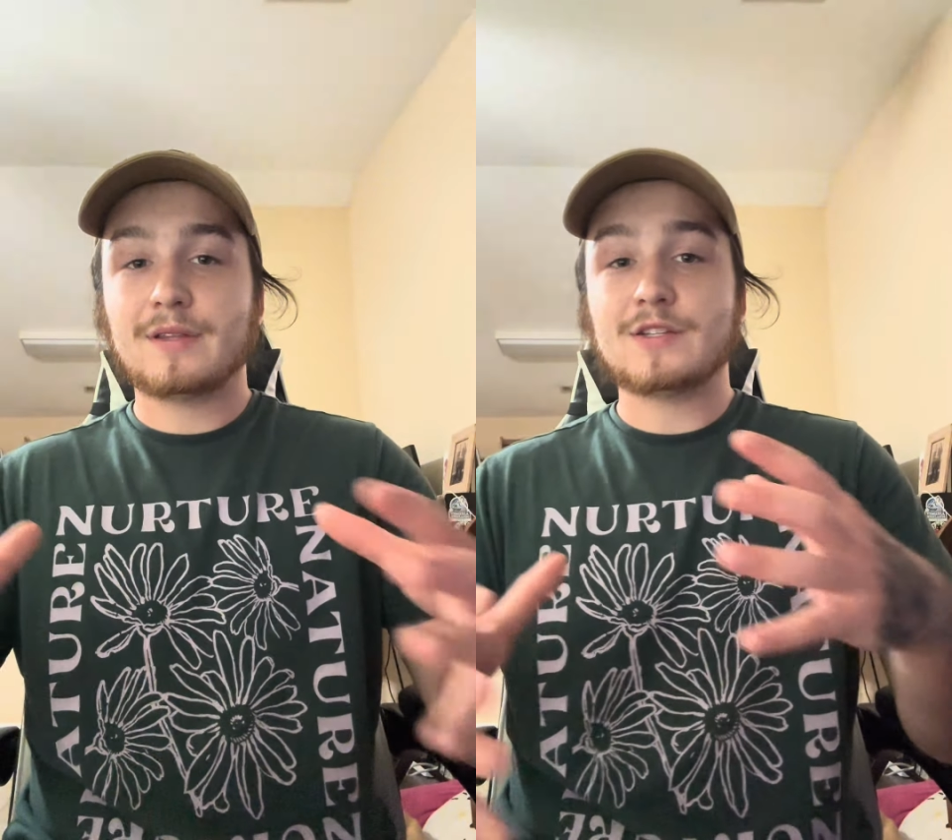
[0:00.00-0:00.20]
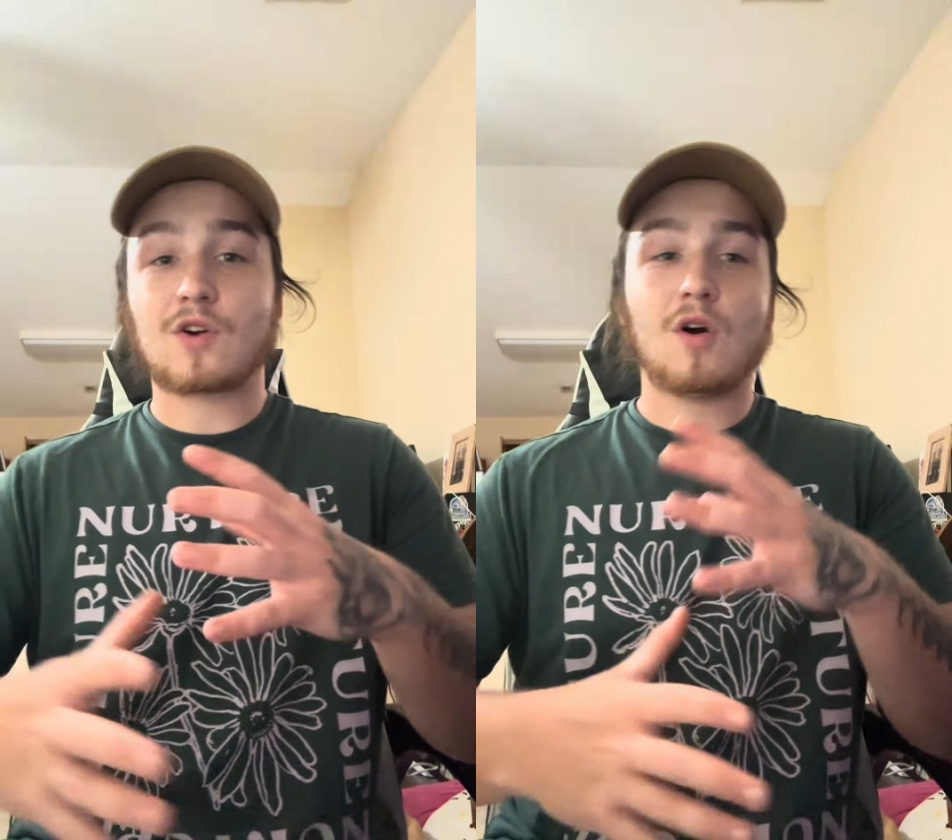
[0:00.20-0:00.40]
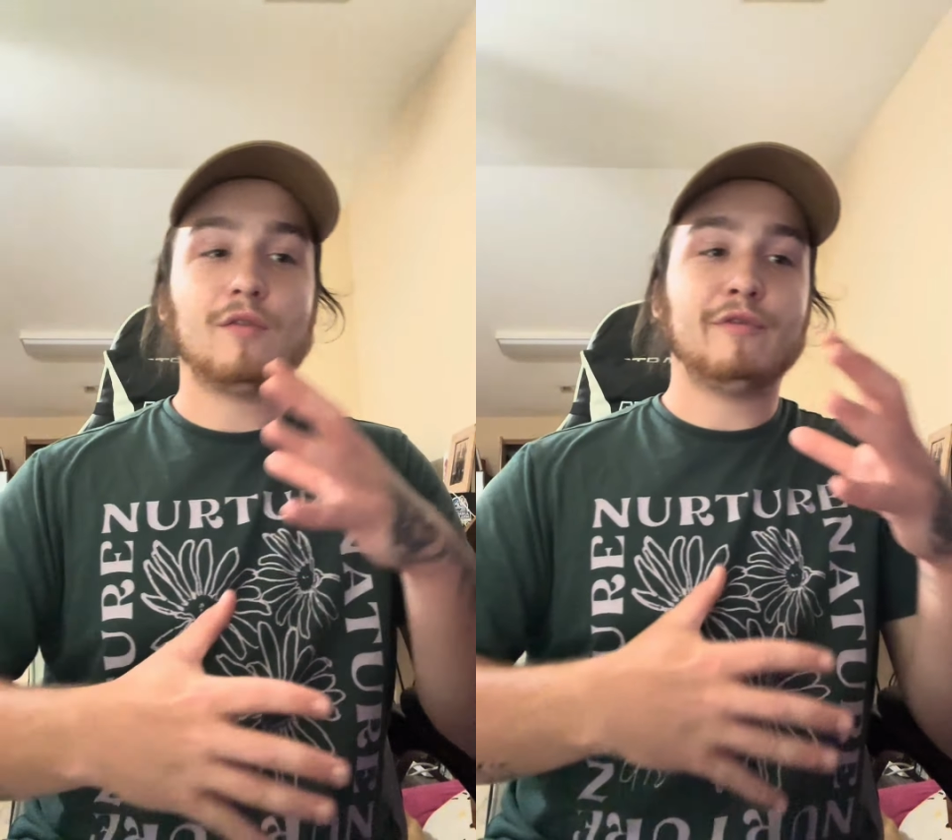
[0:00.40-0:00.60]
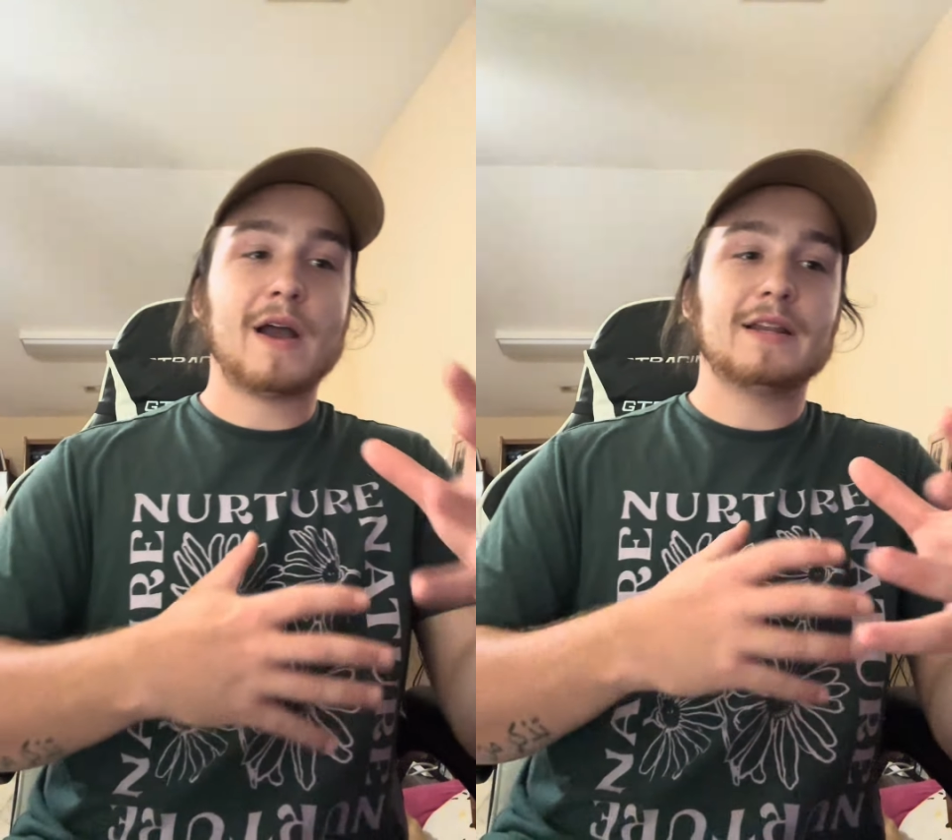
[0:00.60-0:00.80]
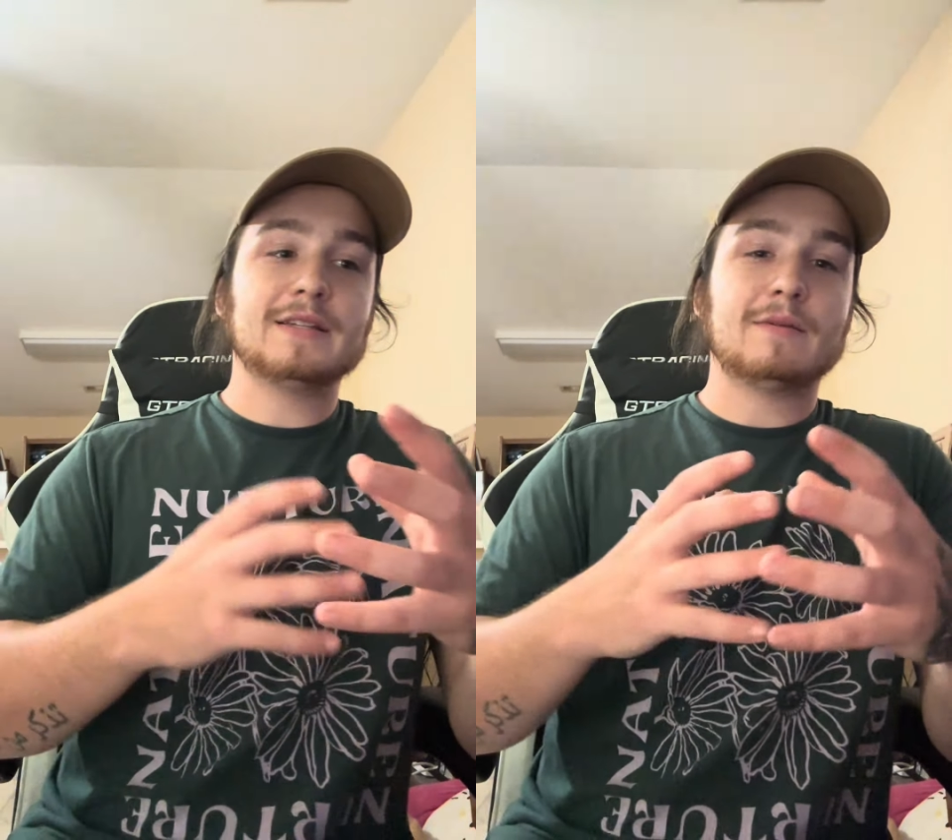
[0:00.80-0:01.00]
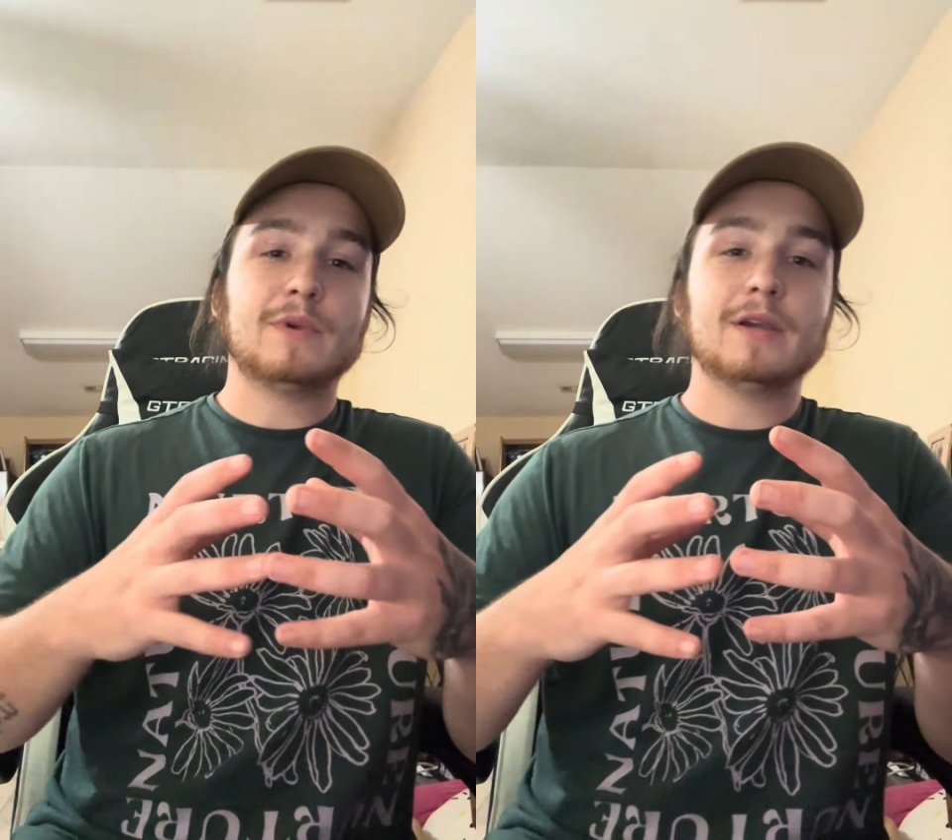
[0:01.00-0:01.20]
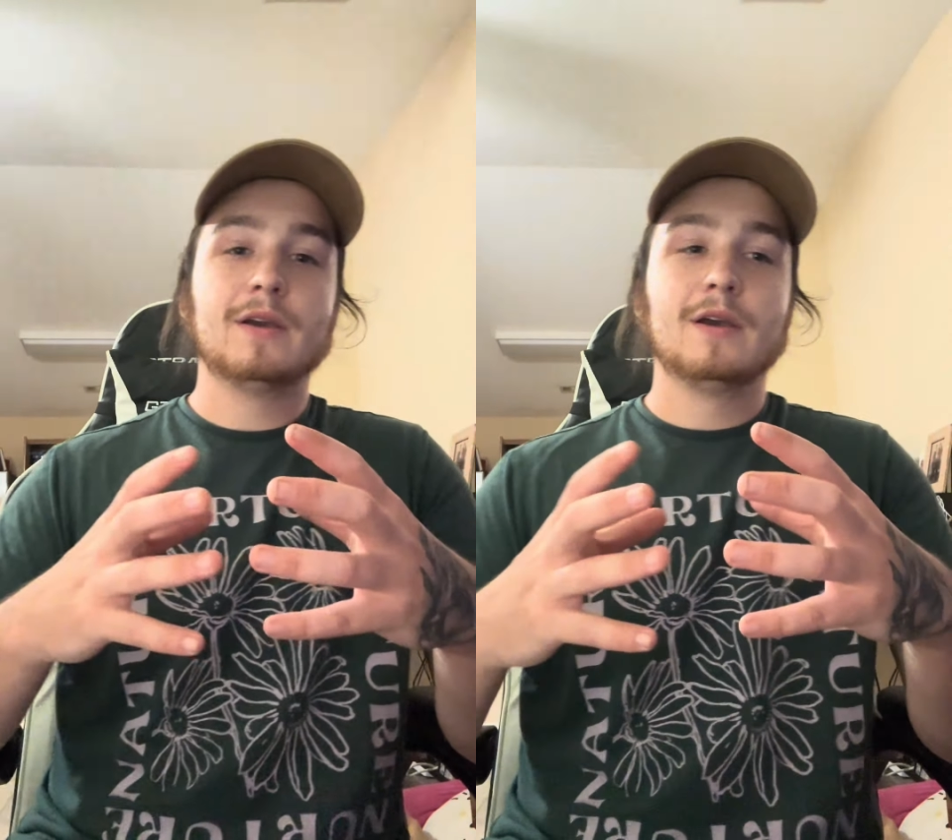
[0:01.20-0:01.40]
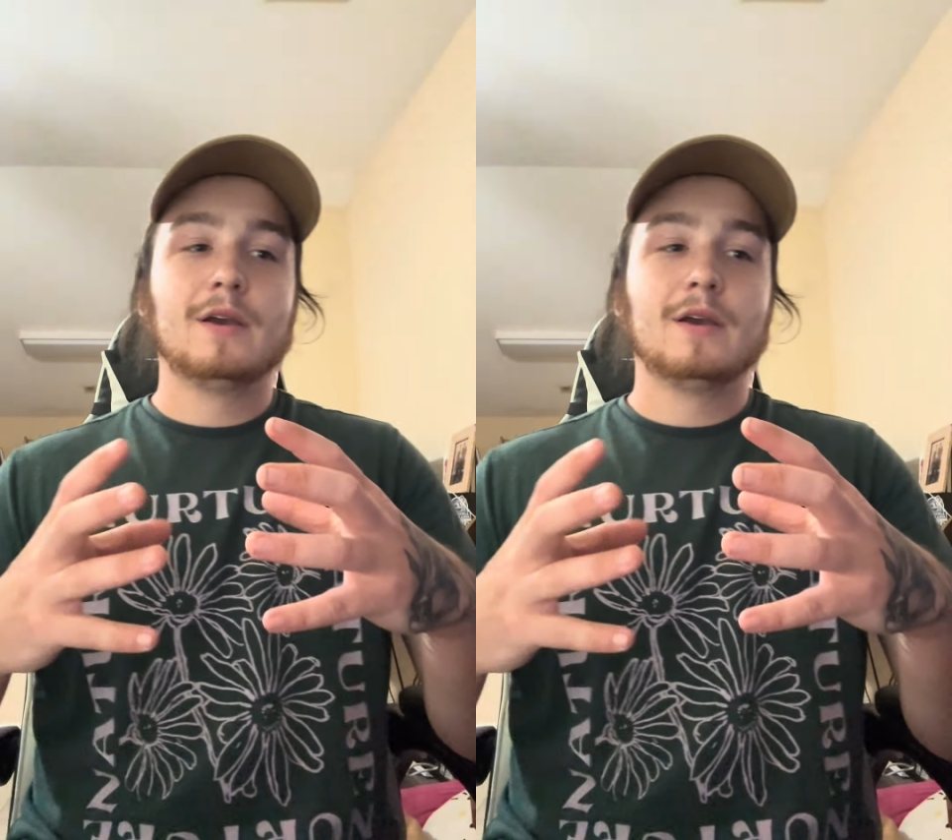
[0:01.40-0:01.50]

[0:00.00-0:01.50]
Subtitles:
These are all findings that we